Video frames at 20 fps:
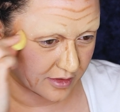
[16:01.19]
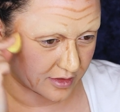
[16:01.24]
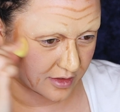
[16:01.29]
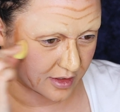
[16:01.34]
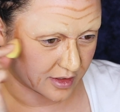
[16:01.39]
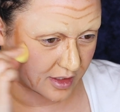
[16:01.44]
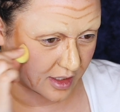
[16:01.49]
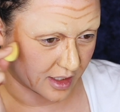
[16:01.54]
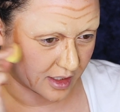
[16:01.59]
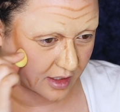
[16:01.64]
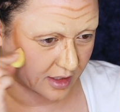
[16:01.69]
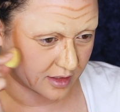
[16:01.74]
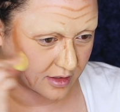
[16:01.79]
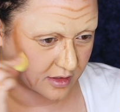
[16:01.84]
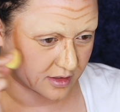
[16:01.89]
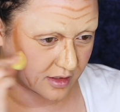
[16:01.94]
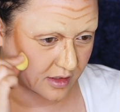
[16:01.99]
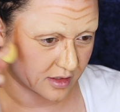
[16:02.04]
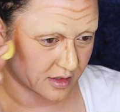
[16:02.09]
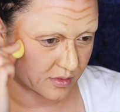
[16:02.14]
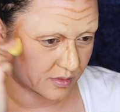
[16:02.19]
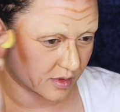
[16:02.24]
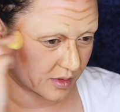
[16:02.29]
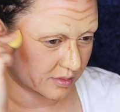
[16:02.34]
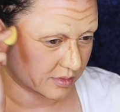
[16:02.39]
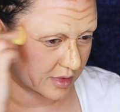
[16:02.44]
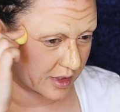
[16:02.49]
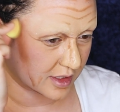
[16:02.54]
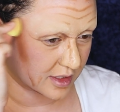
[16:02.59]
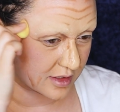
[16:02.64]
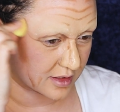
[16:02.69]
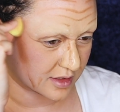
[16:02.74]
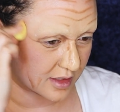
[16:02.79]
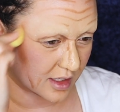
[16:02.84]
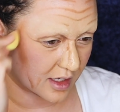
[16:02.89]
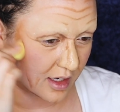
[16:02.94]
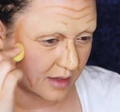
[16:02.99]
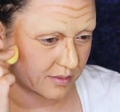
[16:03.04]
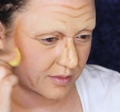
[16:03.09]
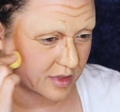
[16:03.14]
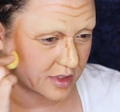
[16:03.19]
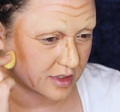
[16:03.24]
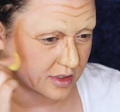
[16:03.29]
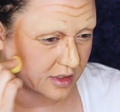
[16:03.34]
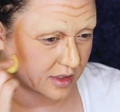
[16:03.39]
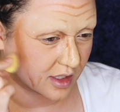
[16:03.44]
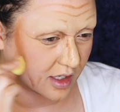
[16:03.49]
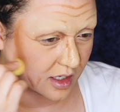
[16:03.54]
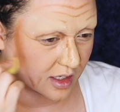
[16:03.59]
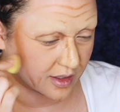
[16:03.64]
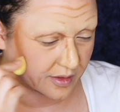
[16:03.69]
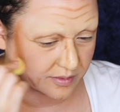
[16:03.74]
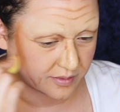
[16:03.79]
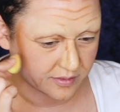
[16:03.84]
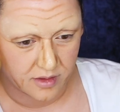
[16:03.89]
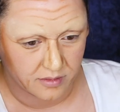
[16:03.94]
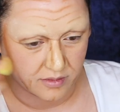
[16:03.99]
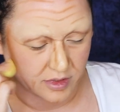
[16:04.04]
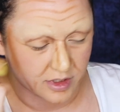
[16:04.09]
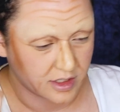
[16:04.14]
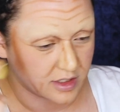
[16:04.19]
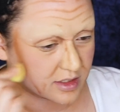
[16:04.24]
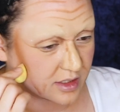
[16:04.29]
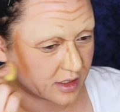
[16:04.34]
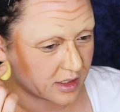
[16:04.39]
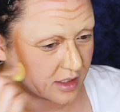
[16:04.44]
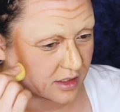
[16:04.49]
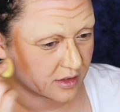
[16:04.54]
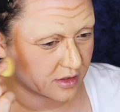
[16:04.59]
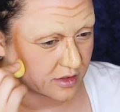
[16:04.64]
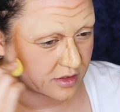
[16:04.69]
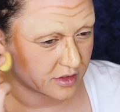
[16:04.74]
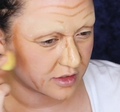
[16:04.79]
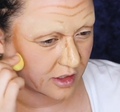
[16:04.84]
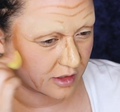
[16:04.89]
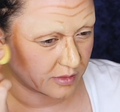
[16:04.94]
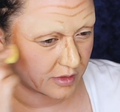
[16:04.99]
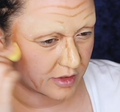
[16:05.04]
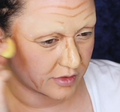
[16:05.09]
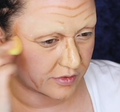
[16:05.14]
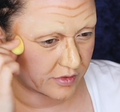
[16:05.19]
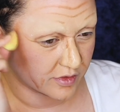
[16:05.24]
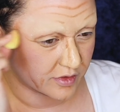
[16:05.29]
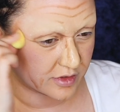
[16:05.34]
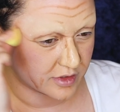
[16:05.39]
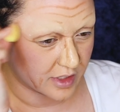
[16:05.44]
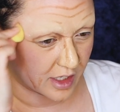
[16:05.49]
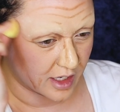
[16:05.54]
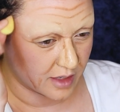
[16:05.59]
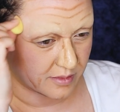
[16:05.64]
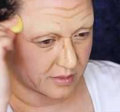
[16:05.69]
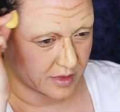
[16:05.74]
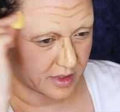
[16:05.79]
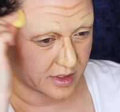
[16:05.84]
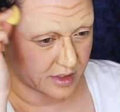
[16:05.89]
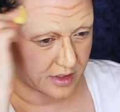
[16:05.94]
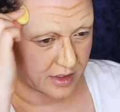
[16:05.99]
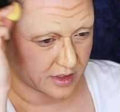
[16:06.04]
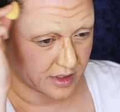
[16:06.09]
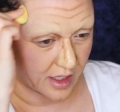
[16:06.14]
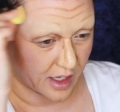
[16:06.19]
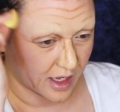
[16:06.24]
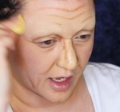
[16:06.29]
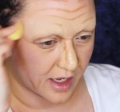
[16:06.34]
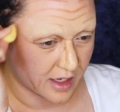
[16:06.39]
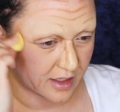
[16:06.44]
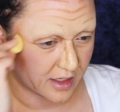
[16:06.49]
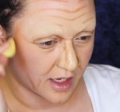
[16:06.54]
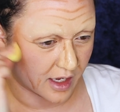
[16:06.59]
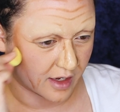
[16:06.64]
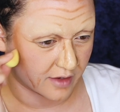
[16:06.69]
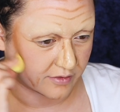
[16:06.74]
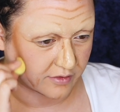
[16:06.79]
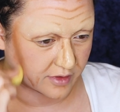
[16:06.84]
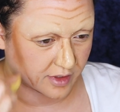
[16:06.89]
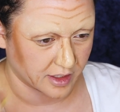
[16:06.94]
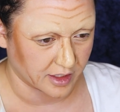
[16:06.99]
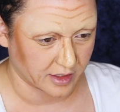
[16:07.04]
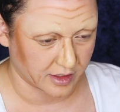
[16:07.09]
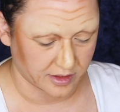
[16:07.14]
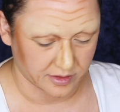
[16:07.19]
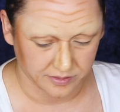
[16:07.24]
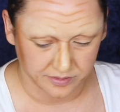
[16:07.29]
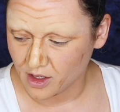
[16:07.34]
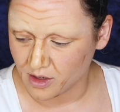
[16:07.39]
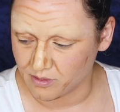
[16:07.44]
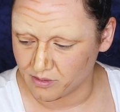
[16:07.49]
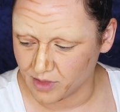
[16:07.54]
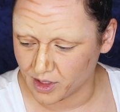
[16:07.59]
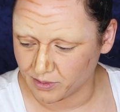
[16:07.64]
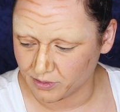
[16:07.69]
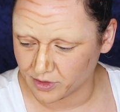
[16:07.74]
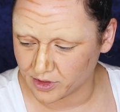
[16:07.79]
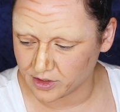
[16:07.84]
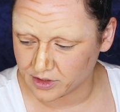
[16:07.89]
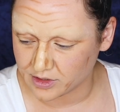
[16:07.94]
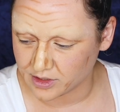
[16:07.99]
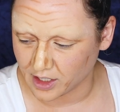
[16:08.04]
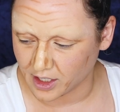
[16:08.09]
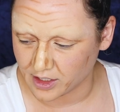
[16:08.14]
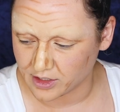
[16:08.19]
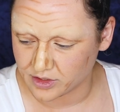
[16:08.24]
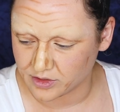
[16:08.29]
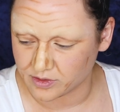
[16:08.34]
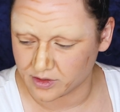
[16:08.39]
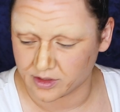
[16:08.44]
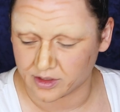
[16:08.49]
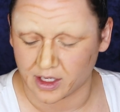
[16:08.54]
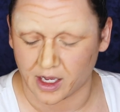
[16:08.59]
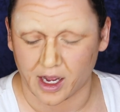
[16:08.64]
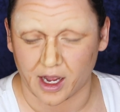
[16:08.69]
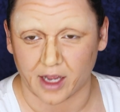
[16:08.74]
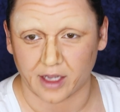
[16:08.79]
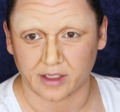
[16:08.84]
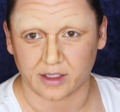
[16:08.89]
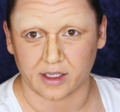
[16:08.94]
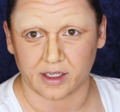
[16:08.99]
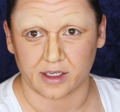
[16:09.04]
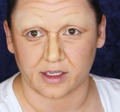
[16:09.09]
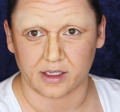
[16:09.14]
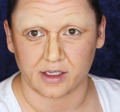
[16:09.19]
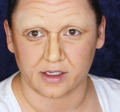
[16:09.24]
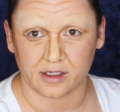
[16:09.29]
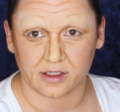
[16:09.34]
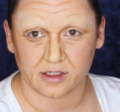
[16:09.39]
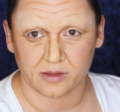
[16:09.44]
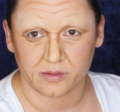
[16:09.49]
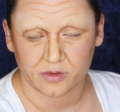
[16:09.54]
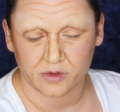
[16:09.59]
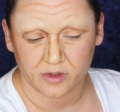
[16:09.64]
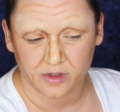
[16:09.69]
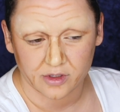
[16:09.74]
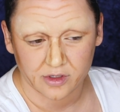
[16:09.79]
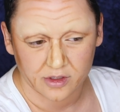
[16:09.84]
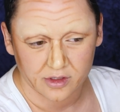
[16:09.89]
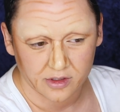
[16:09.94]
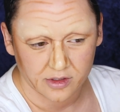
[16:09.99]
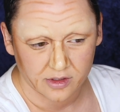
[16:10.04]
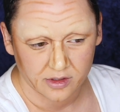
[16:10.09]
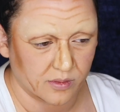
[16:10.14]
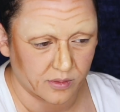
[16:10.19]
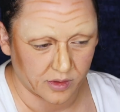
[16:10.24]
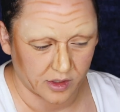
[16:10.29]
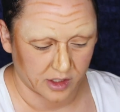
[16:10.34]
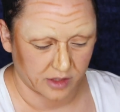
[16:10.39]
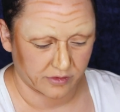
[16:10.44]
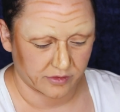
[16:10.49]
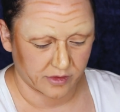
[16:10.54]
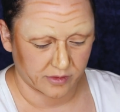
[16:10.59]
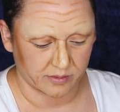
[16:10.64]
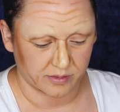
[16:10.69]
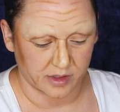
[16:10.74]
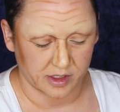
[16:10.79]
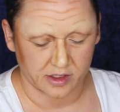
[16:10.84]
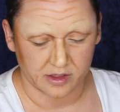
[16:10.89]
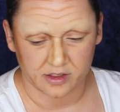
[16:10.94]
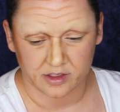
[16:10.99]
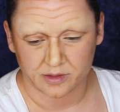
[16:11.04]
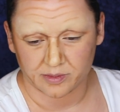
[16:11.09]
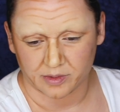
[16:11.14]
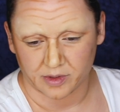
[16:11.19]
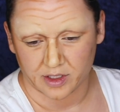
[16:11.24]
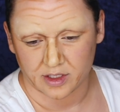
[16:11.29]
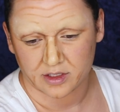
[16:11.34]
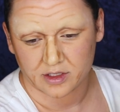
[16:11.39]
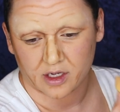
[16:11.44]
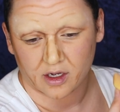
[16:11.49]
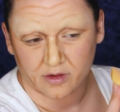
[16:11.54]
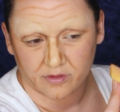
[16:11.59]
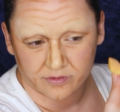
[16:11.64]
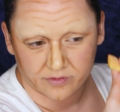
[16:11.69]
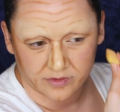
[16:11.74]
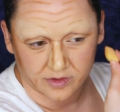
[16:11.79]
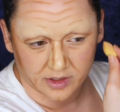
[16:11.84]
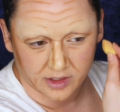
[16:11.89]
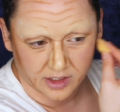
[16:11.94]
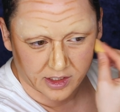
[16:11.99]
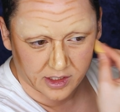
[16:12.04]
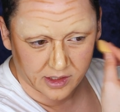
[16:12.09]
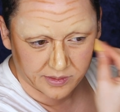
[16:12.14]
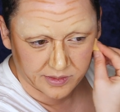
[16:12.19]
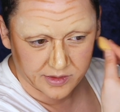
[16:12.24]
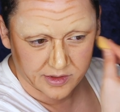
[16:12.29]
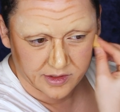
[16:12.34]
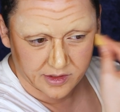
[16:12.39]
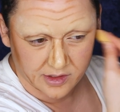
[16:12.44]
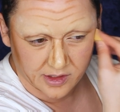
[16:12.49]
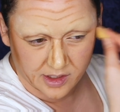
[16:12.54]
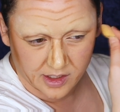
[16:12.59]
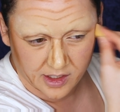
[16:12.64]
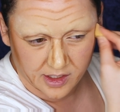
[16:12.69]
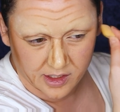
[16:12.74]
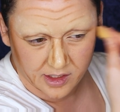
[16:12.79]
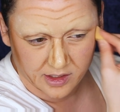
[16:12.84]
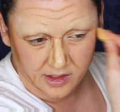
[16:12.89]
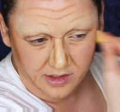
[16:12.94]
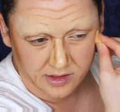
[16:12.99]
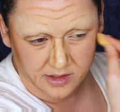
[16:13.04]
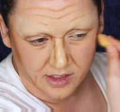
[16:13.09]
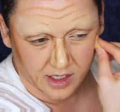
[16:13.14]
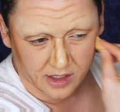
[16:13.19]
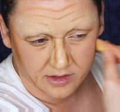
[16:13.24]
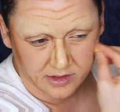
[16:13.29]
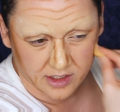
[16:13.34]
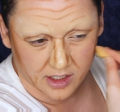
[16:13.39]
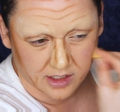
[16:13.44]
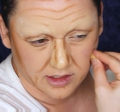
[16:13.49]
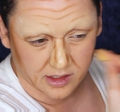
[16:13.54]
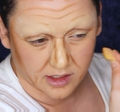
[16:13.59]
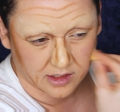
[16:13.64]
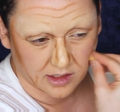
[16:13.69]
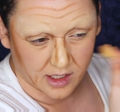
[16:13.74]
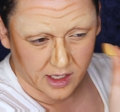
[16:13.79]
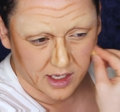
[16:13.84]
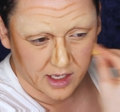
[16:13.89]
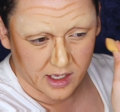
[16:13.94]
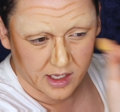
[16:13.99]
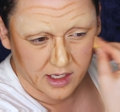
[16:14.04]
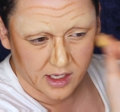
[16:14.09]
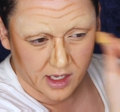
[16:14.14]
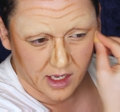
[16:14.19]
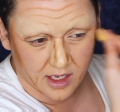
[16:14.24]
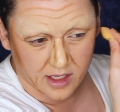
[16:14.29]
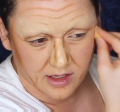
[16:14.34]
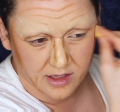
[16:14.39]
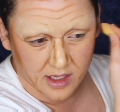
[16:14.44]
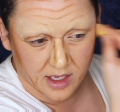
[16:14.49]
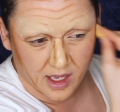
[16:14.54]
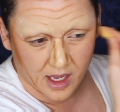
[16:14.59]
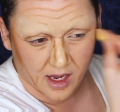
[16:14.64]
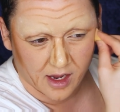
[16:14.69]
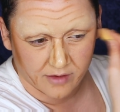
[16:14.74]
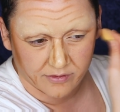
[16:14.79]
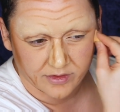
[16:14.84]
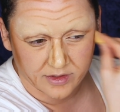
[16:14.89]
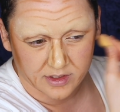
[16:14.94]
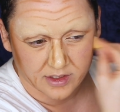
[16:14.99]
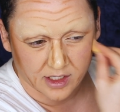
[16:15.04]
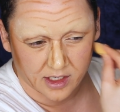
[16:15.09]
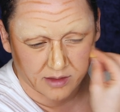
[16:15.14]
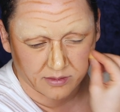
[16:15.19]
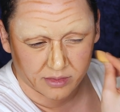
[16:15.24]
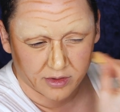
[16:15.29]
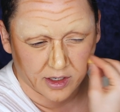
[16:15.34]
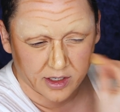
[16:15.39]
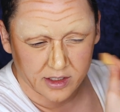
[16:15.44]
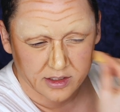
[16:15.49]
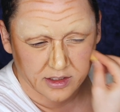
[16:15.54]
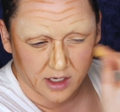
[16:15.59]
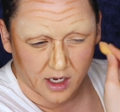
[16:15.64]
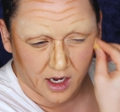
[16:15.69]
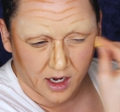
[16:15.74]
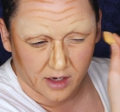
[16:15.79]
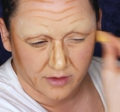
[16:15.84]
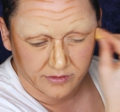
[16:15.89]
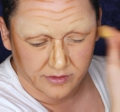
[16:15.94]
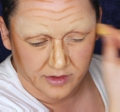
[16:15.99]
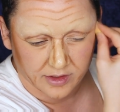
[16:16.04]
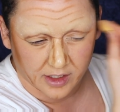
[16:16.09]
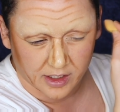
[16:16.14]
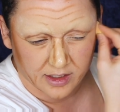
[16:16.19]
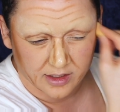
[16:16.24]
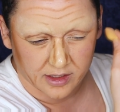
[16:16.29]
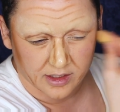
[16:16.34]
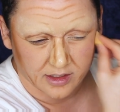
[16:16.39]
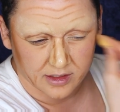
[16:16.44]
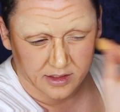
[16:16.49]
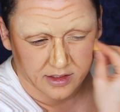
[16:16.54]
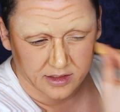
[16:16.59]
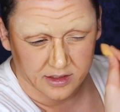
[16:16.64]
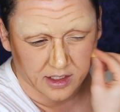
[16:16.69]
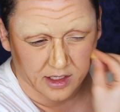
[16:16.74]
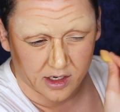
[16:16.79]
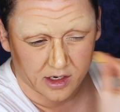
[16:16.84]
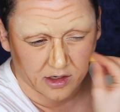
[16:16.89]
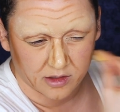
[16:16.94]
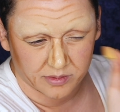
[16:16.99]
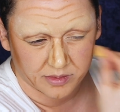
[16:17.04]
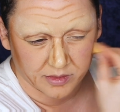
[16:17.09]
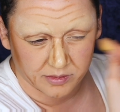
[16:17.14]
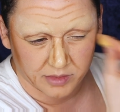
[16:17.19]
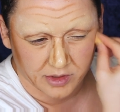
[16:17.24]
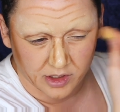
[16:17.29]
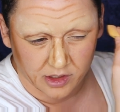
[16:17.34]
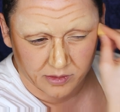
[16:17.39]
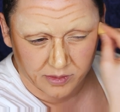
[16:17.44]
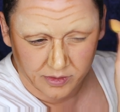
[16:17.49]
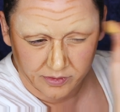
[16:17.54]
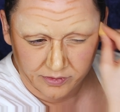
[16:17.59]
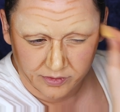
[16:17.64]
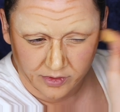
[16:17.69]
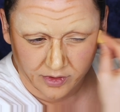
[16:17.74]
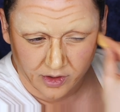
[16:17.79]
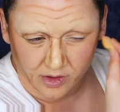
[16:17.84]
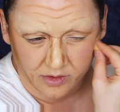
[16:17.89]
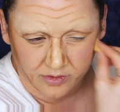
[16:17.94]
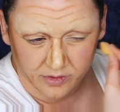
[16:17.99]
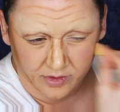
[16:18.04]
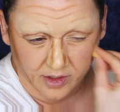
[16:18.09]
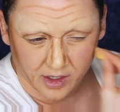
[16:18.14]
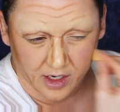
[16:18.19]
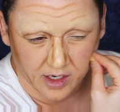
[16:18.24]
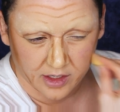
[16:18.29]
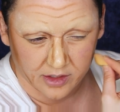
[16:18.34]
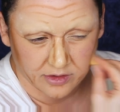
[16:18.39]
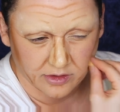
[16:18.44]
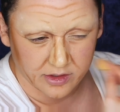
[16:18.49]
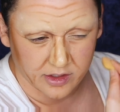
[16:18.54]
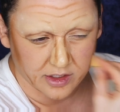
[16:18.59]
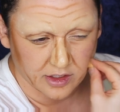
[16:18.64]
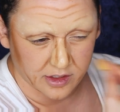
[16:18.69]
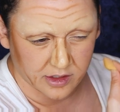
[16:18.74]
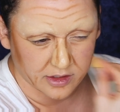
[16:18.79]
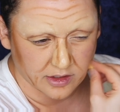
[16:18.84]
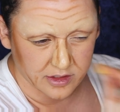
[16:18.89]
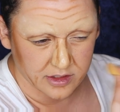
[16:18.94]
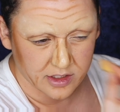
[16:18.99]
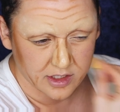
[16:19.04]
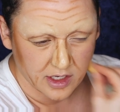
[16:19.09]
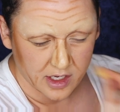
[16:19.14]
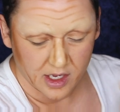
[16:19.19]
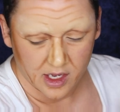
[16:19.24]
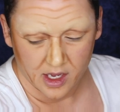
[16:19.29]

used to take us to this one place that I miss a lot because again, there's so many foods that I miss that have like memories tied to it that I can't eat anymore. One of them being this place called Philippe's in downtown L A, and they have the same price coffee, I think, since they've op been open for over a hundred years,